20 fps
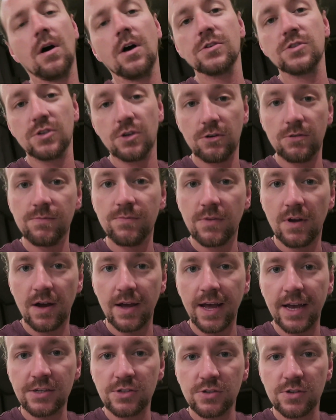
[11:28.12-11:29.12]
Also,
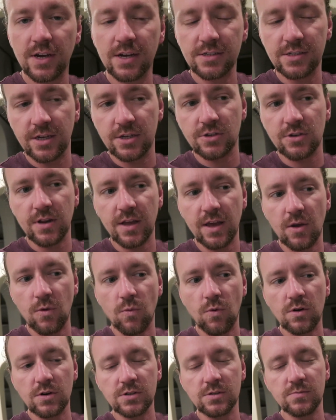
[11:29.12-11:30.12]
I asked you guys yesterday
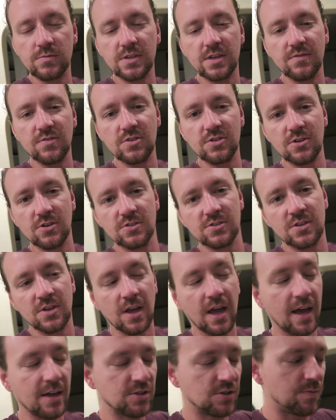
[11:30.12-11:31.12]
what are some TV shows that
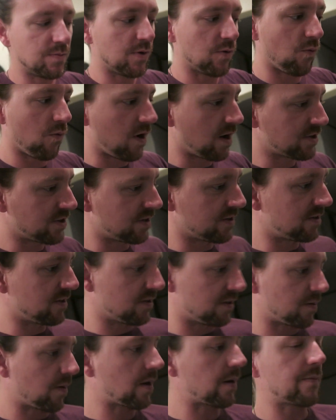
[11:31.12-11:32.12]
I should be watching
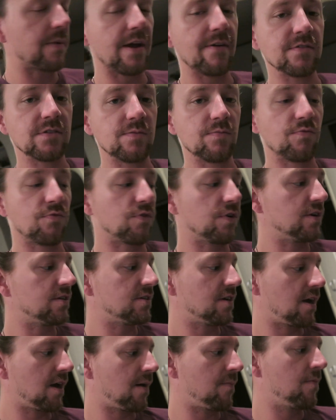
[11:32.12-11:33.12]
since I'm gonna be having some free
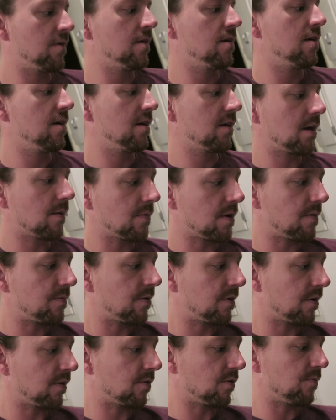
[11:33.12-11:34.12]
time coming up
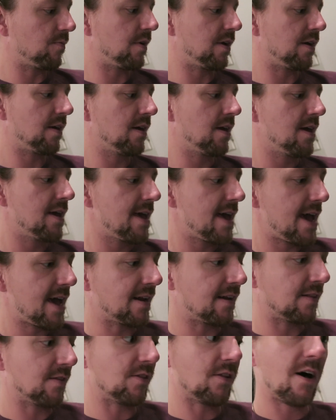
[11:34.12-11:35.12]
here in a little bit.
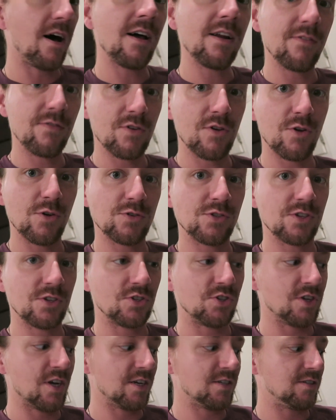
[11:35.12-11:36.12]
And a lot of you
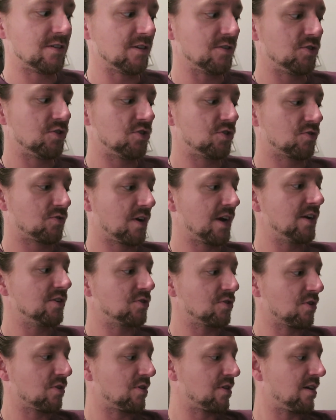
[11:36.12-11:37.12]
suggested
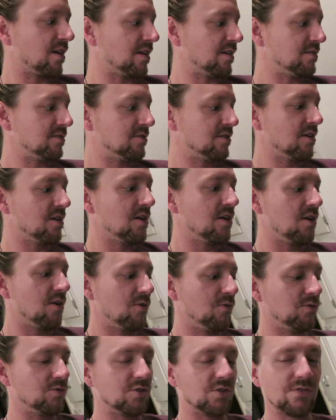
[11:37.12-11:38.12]
Stranger Things,
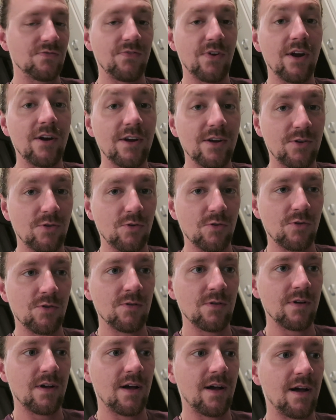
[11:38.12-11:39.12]
which is very
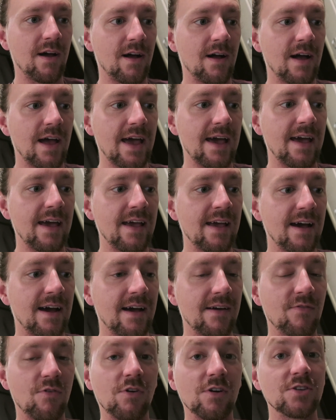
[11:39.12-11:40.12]
cool. Uh, a,
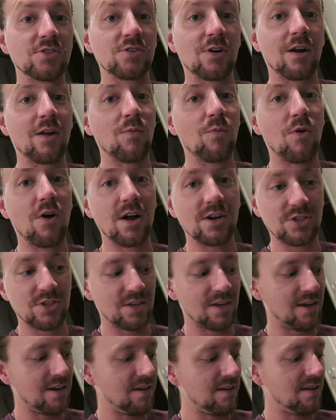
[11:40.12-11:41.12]
I've already started
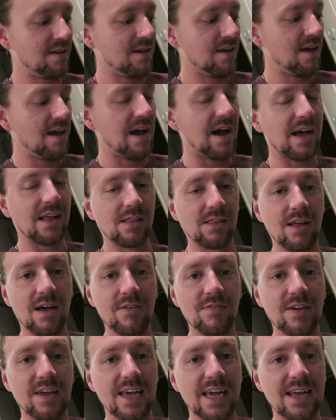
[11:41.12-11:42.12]
watching it. I
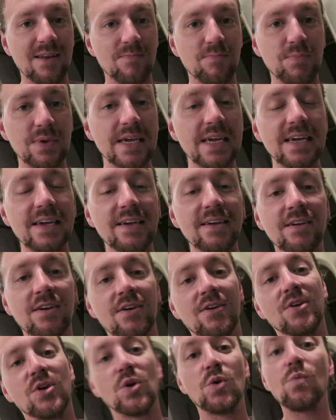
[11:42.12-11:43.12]
love it. And B,
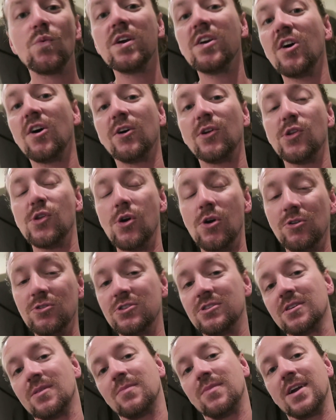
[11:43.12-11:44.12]
we all know
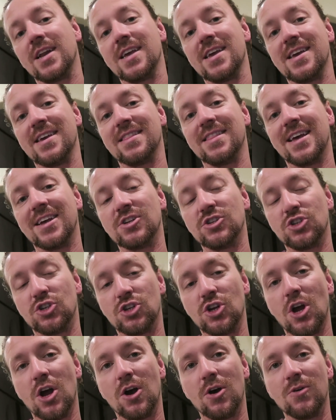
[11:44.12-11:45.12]
somebody in that
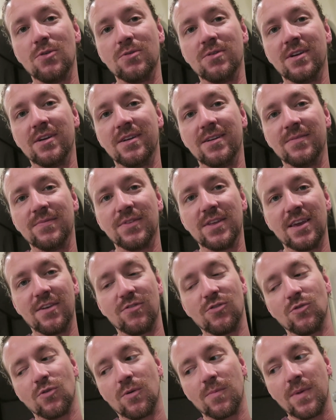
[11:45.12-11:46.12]
show.
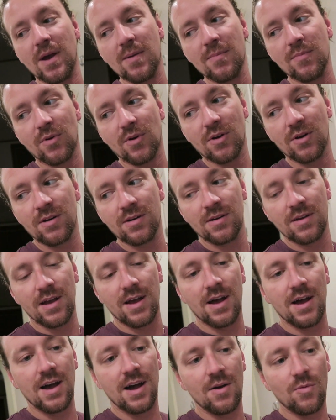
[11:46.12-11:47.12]
If you remember,
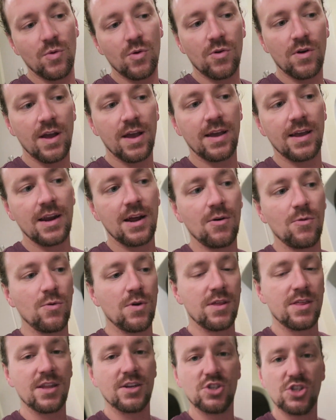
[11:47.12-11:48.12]
uh, we were hanging out
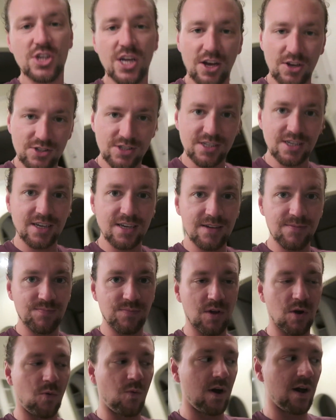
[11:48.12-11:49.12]
with Chelsea
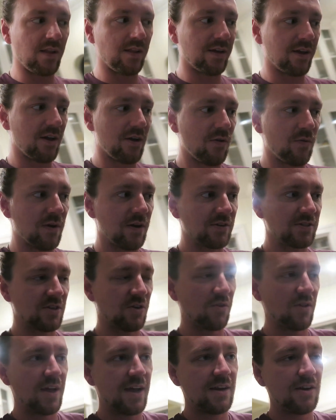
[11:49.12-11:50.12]
a while ago when I was in
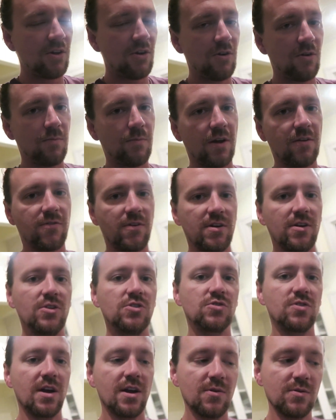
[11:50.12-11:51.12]
Orlando. My friend
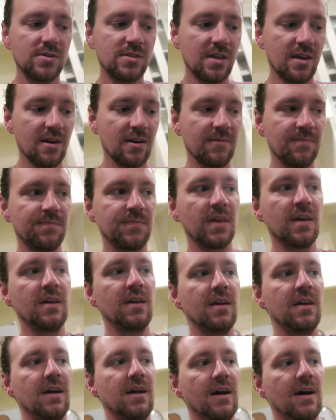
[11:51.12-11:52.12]
Andrea was there.
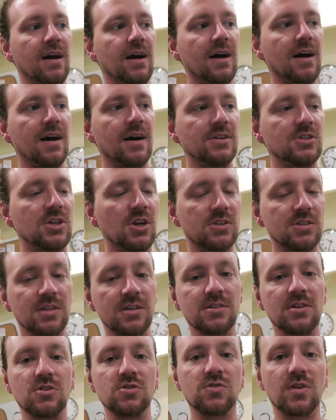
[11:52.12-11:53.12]
Uh, Chelsea
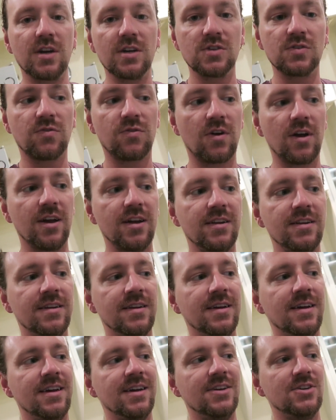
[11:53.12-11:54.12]
is Andrea's friend.
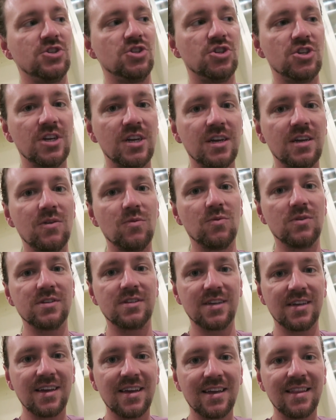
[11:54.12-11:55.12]
She
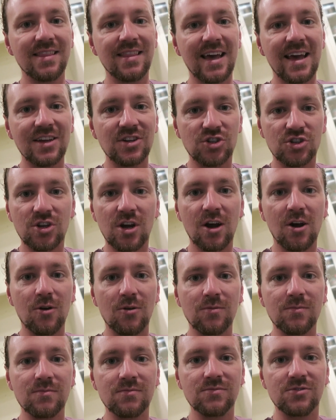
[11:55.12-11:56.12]
was in that
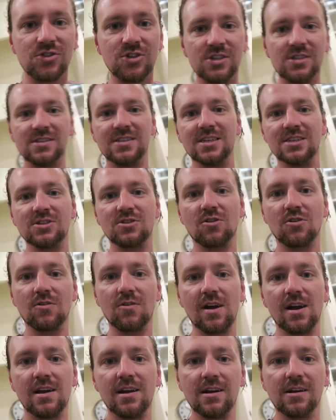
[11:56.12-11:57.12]
show. She's this girl
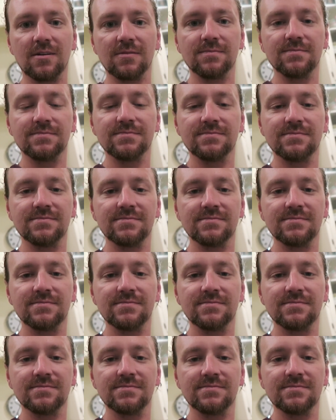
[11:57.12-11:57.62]
right here.